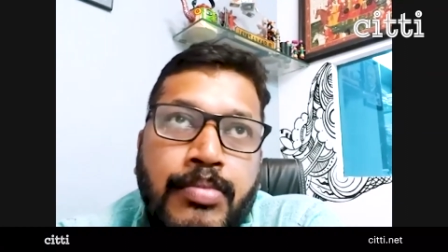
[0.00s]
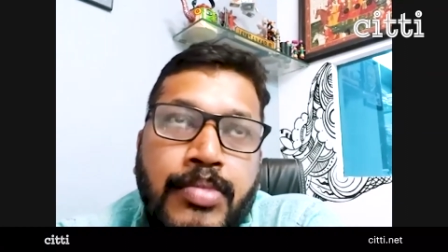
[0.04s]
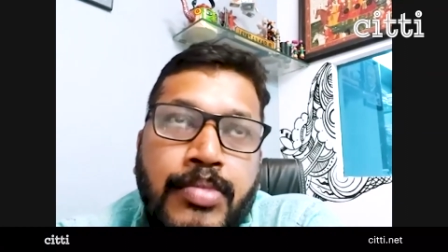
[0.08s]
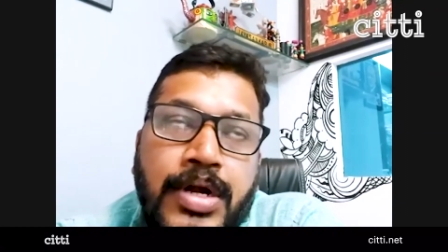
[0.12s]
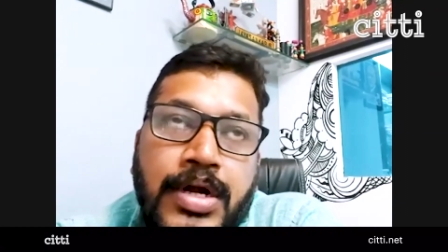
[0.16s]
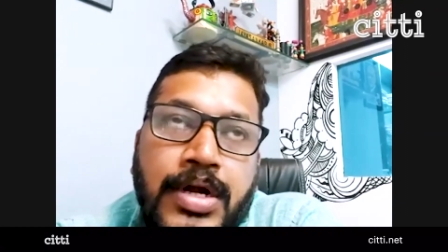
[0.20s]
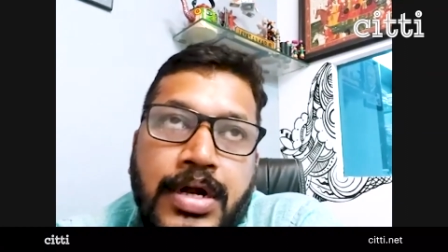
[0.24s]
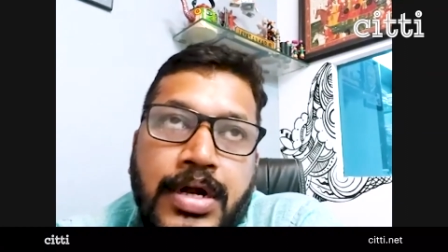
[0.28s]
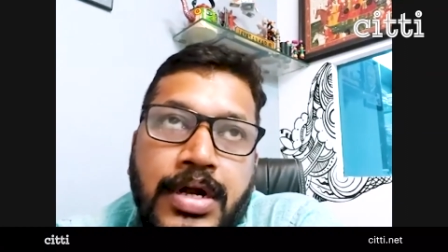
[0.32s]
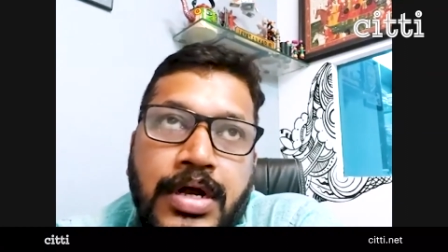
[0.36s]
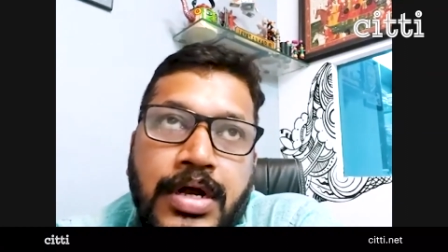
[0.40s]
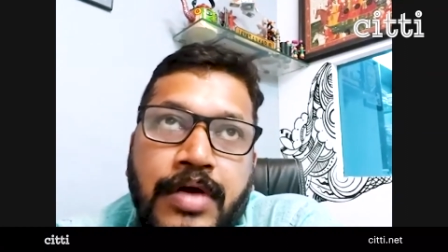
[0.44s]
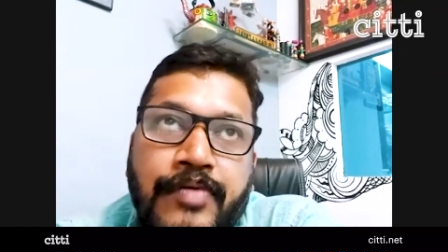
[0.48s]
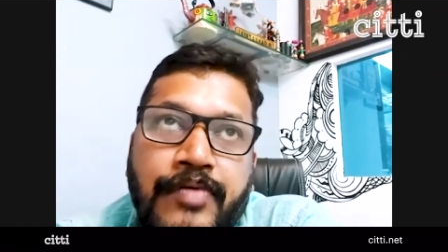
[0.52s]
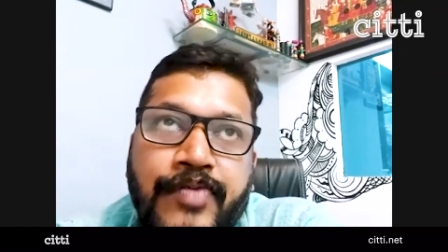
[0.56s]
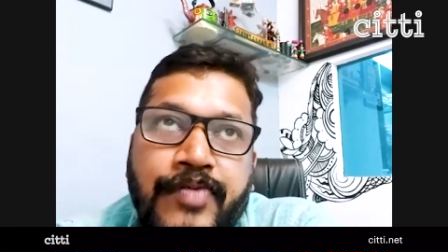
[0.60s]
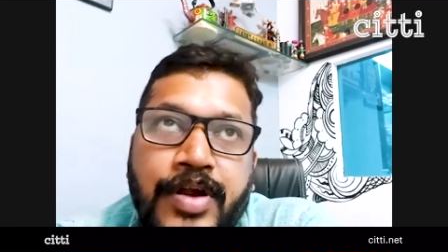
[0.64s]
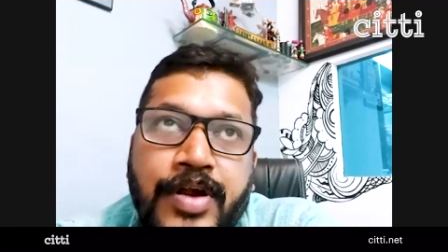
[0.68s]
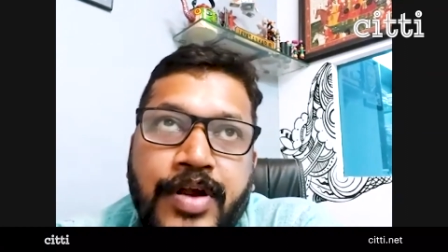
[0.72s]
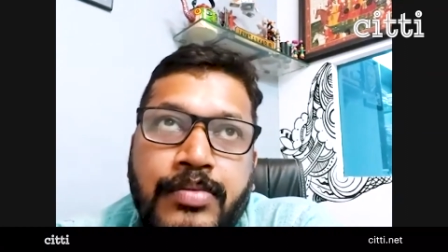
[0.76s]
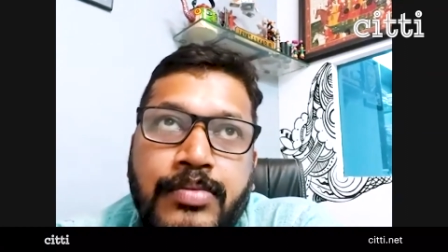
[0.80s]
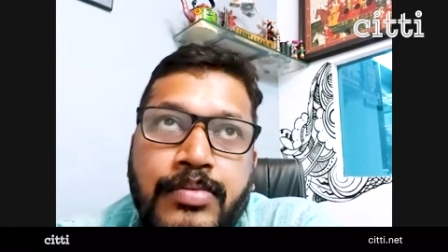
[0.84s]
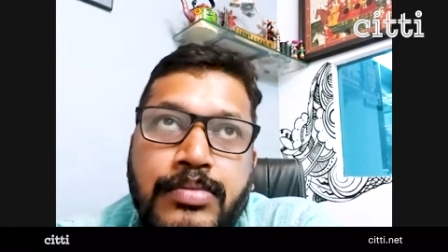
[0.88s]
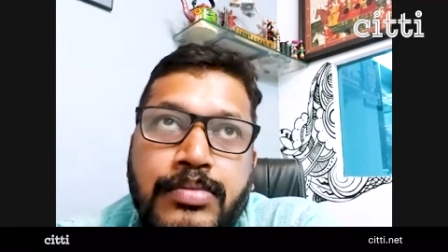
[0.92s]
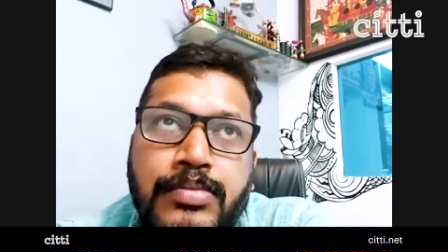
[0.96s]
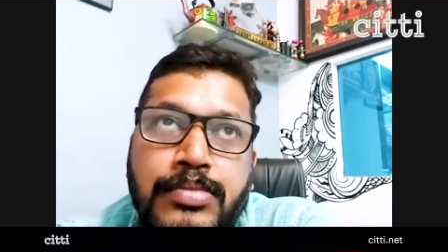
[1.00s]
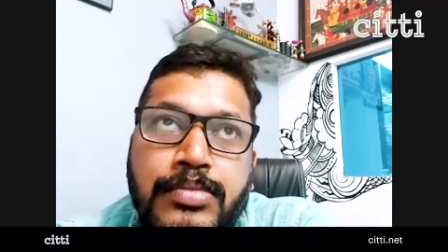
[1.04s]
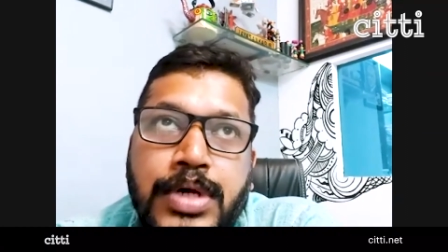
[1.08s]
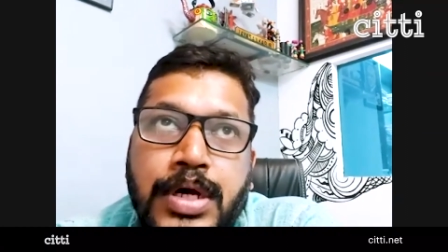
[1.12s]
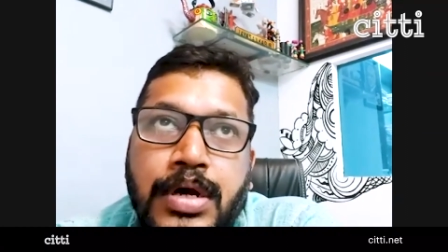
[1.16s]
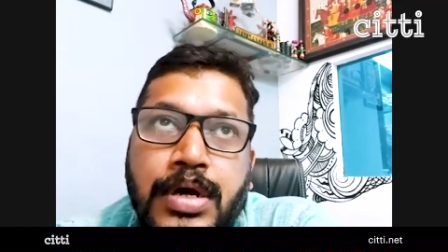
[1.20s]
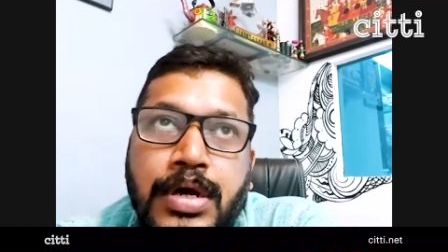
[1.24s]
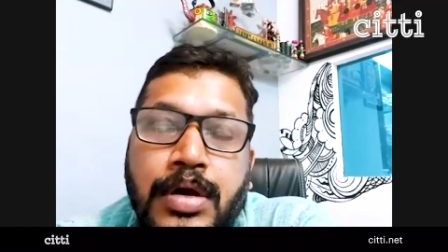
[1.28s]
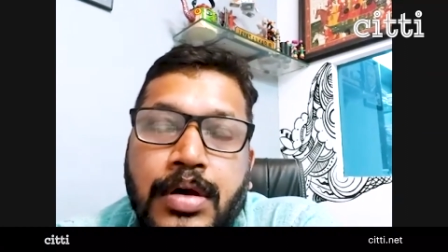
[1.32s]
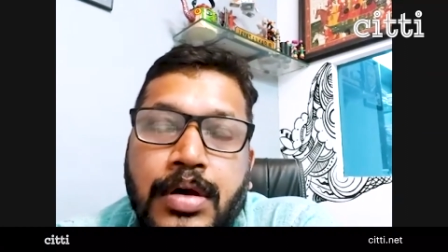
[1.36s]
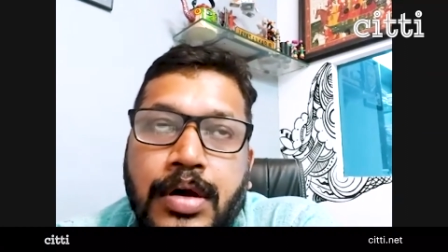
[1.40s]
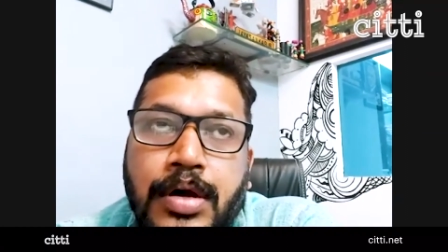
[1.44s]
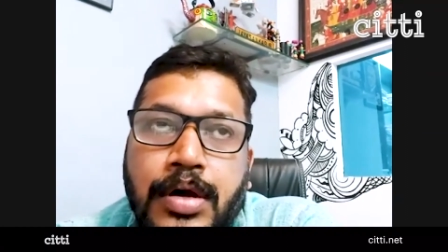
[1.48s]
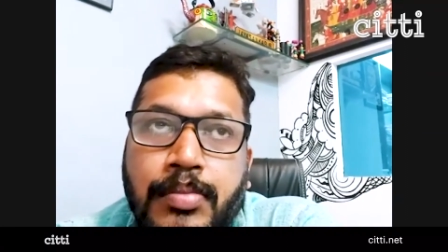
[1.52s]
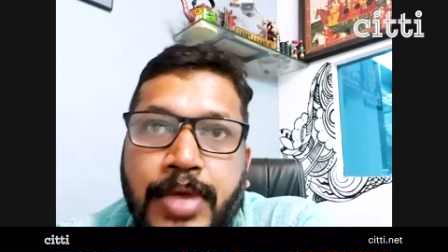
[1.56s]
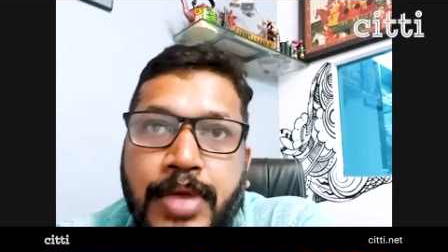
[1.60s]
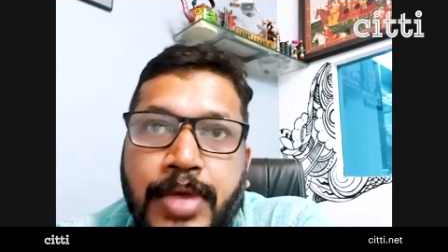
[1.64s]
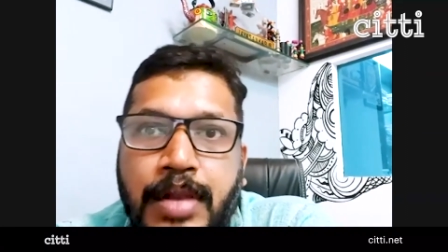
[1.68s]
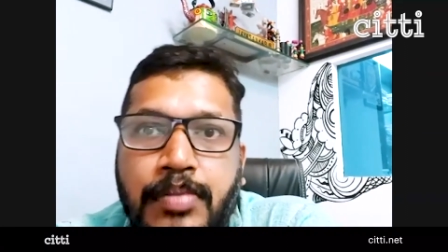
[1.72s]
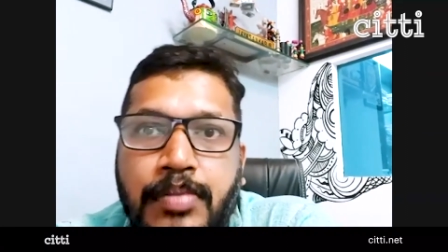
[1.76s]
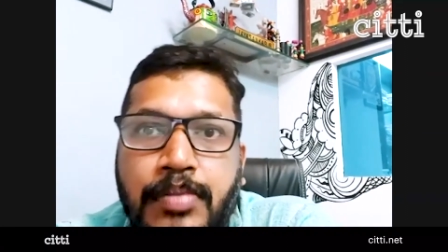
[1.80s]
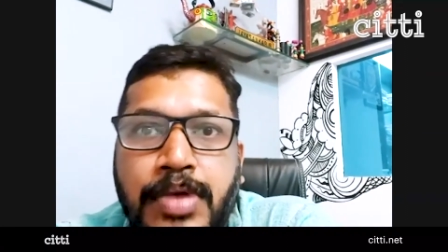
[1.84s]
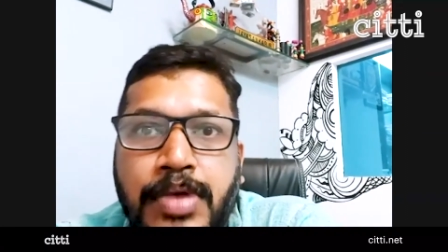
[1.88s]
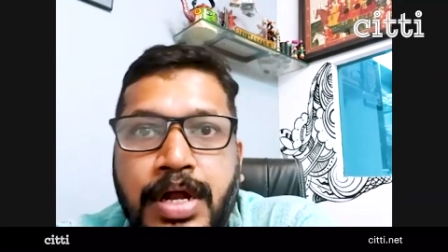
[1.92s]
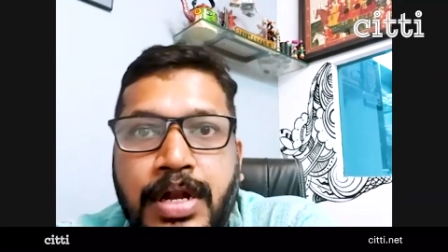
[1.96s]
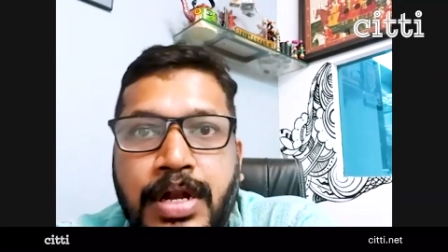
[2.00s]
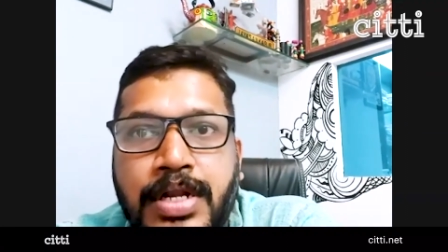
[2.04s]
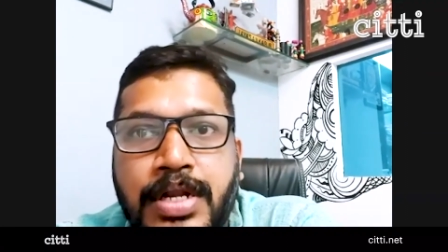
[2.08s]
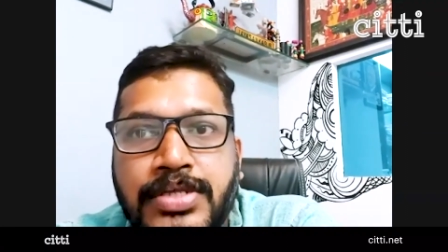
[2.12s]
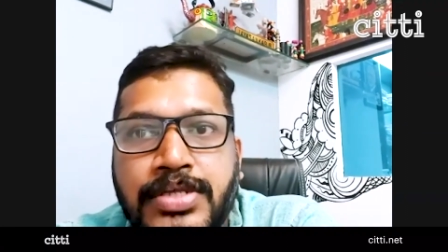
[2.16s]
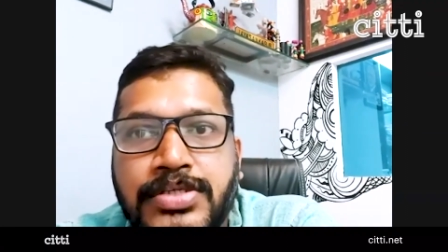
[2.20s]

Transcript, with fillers: But uh, from uh, Malabar